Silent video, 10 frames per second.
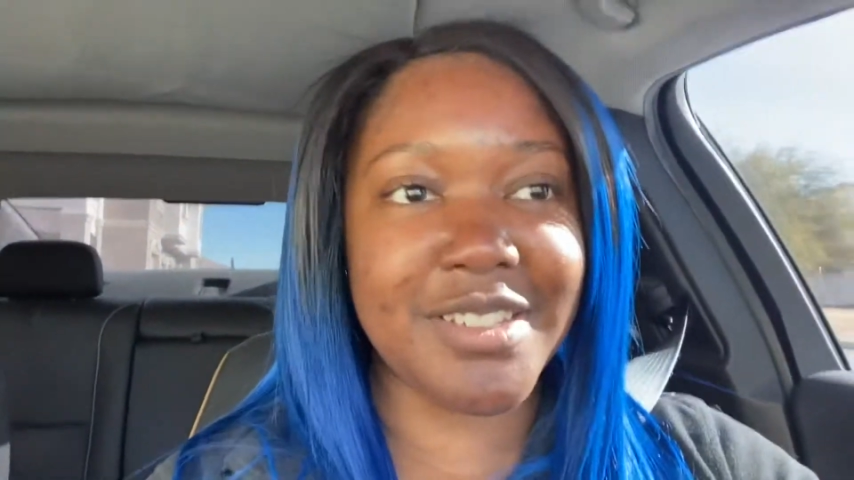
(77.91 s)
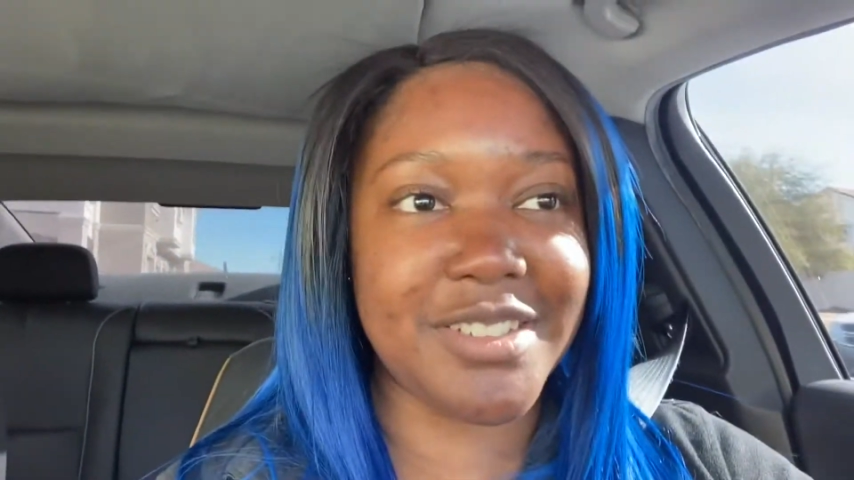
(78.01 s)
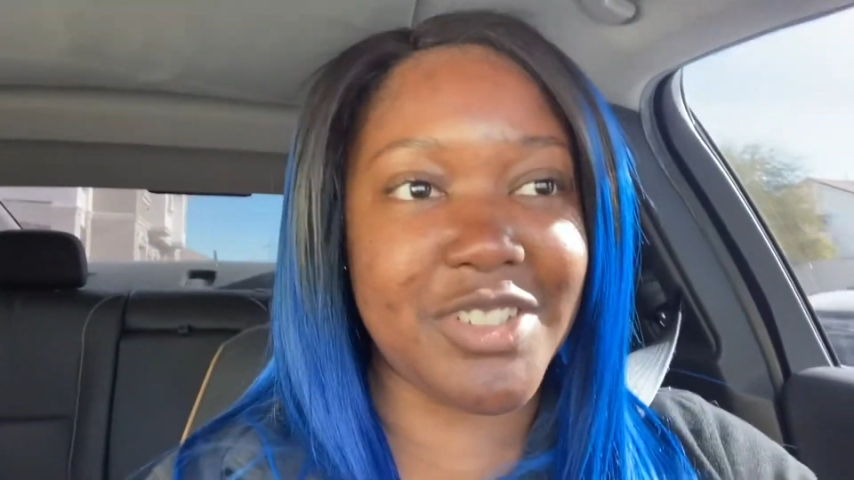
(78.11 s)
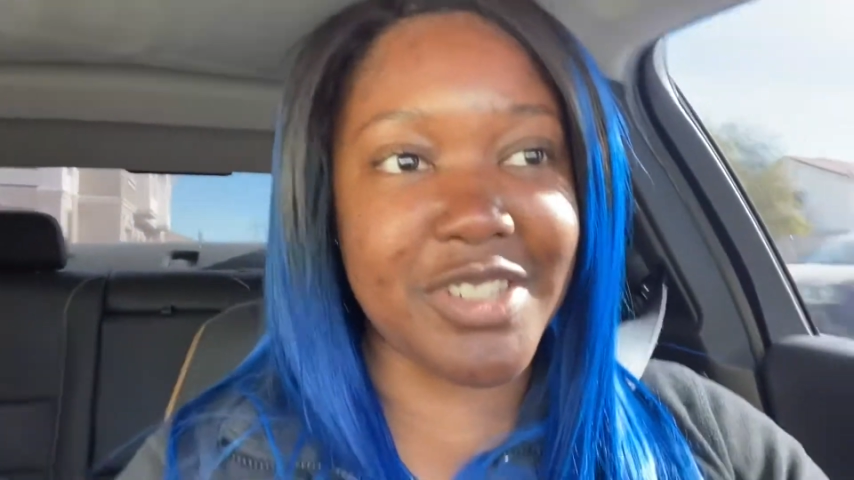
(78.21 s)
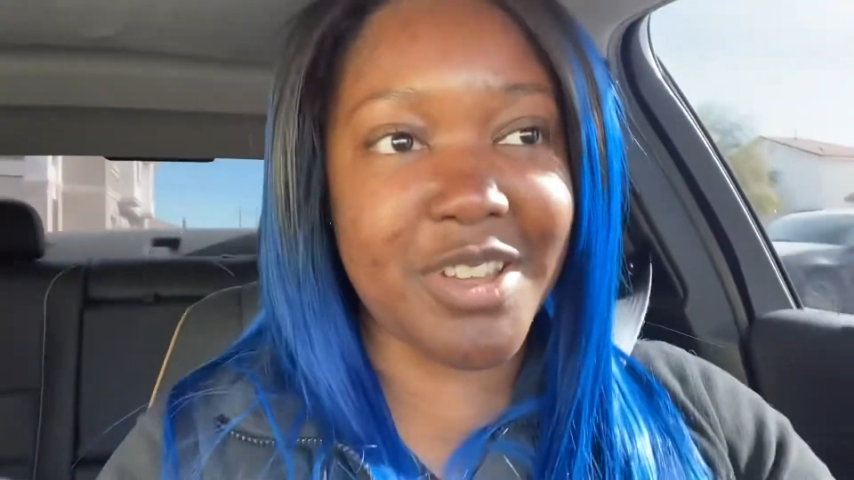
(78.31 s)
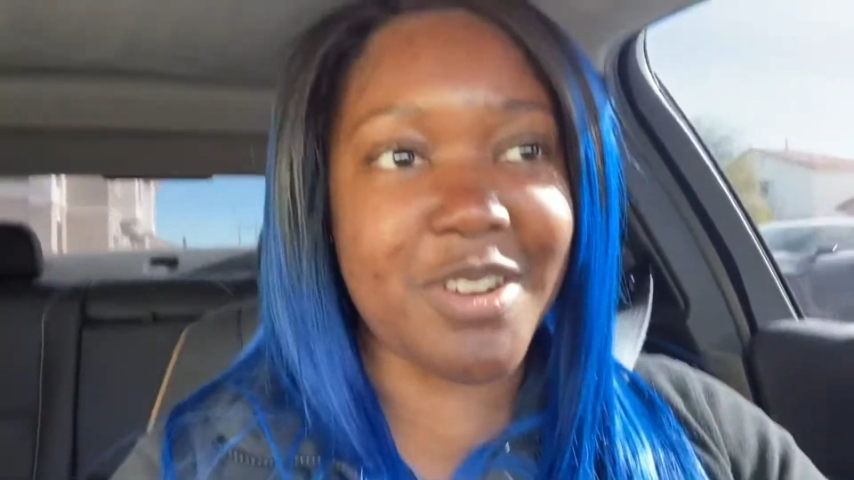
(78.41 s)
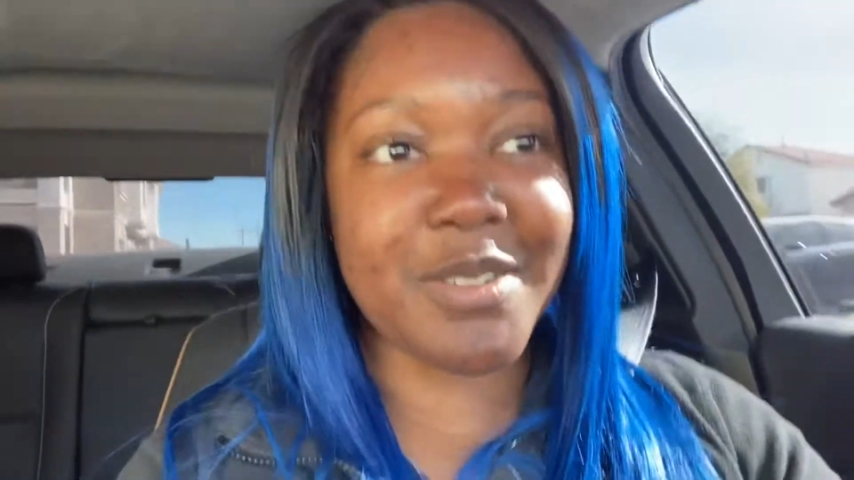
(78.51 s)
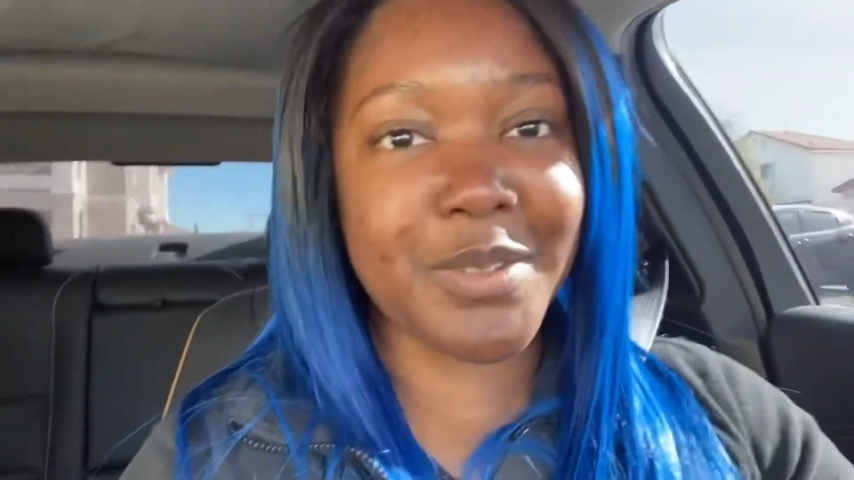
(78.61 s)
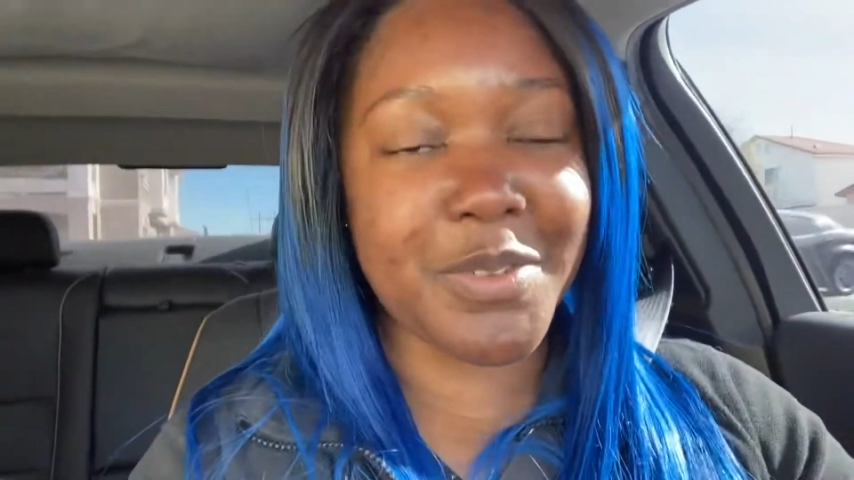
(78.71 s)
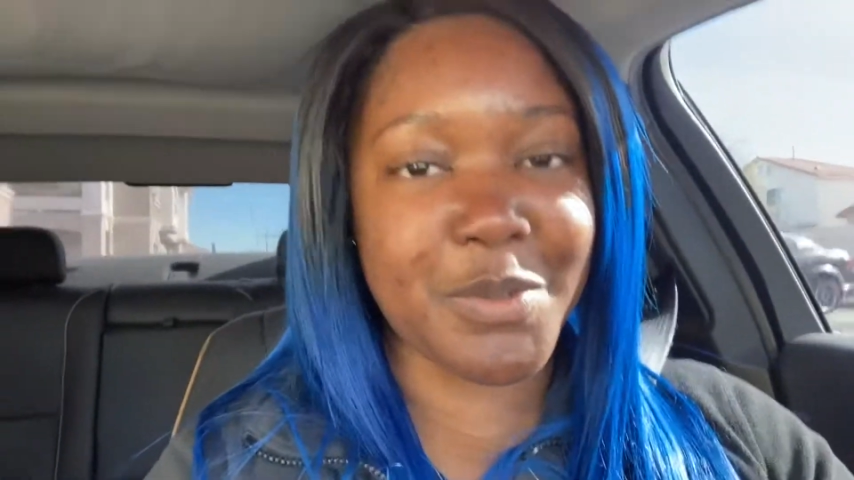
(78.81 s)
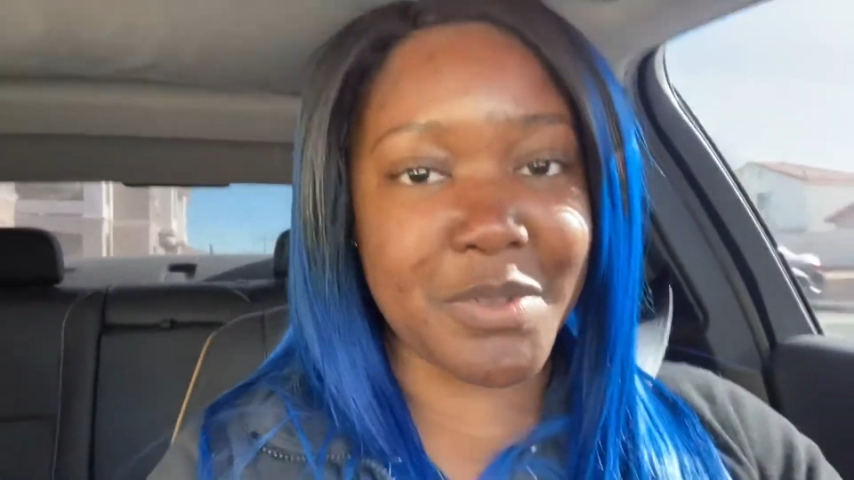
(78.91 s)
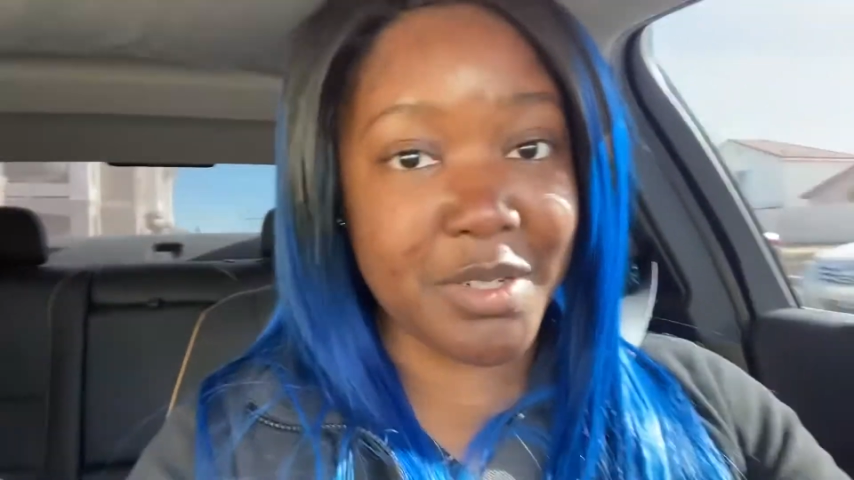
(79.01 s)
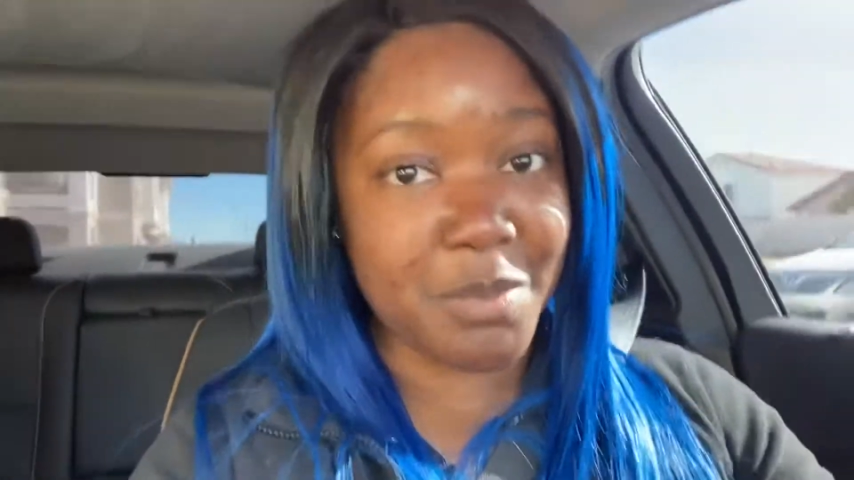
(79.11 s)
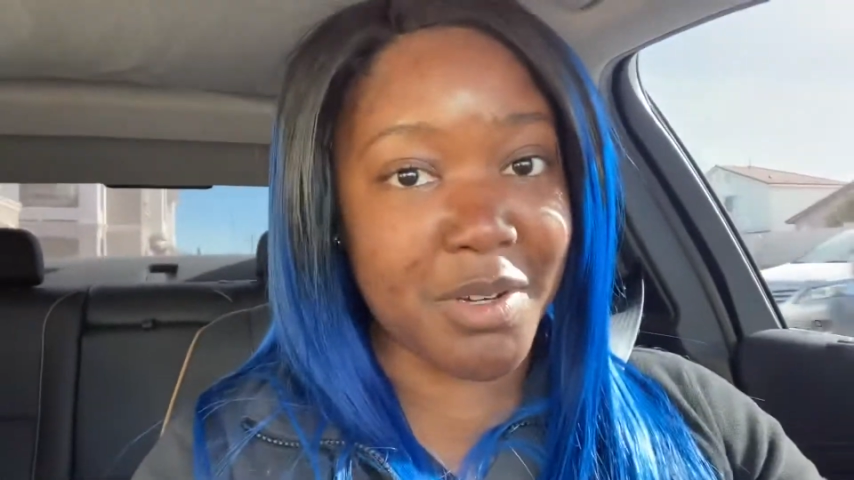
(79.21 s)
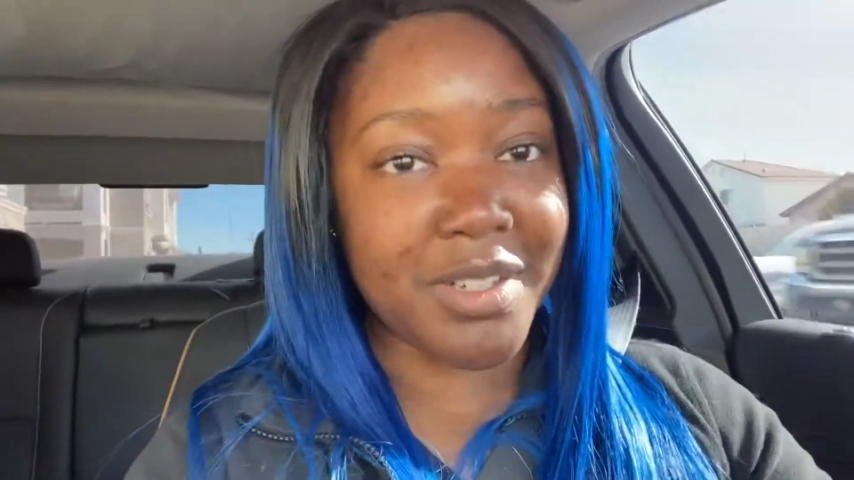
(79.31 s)
just got off the phone with
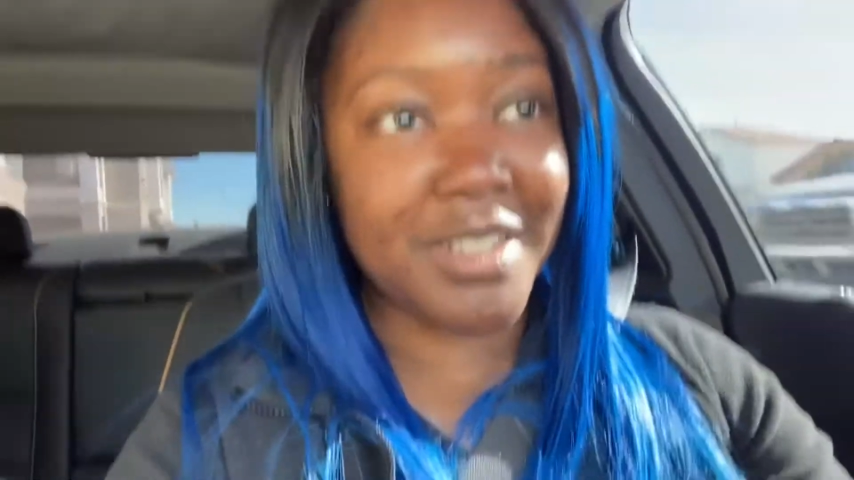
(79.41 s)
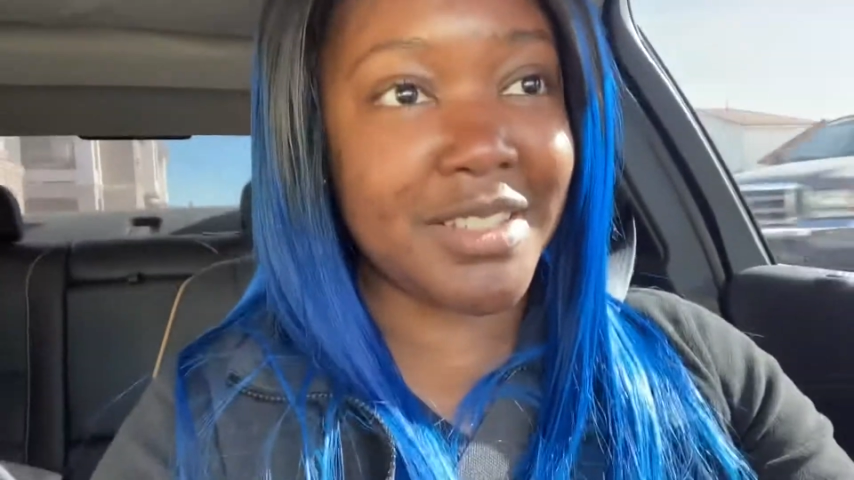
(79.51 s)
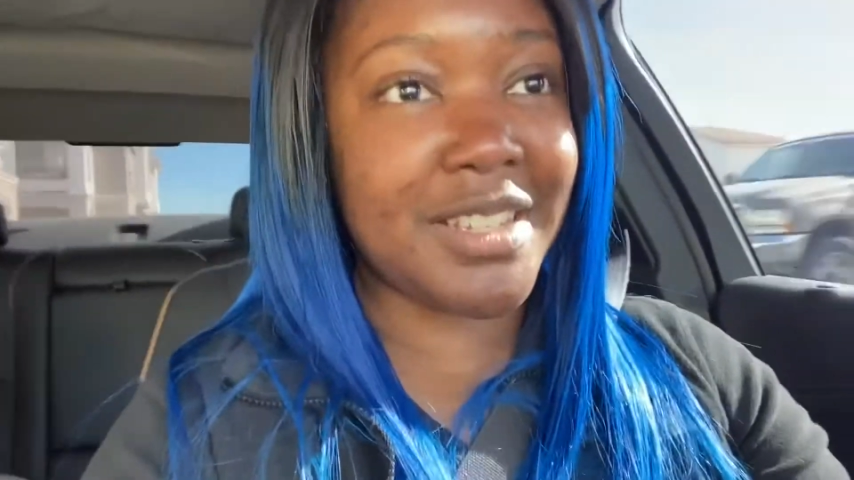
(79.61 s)
demarcus